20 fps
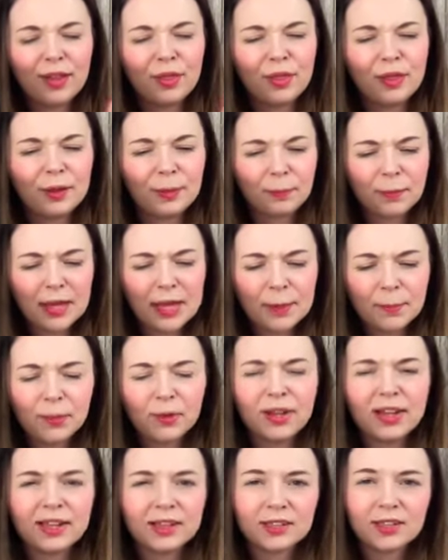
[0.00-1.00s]
think
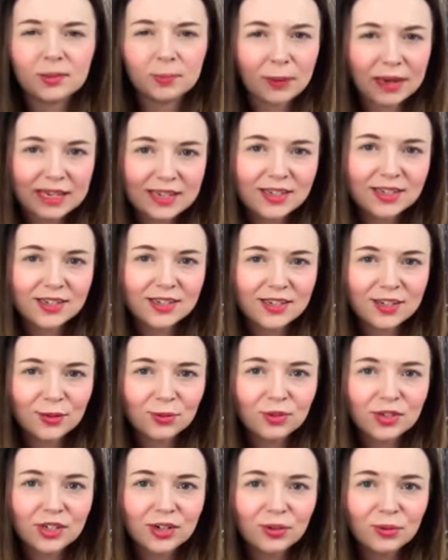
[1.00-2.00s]
people expected you
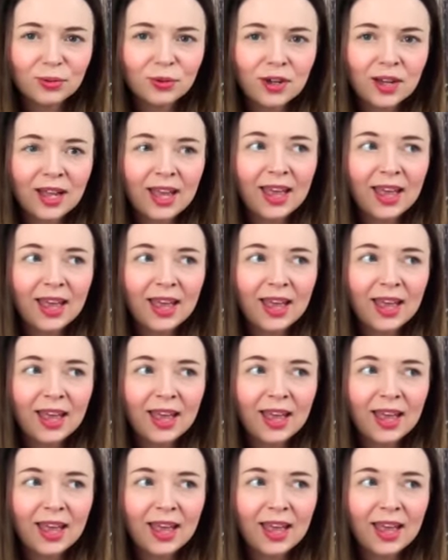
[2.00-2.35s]
to,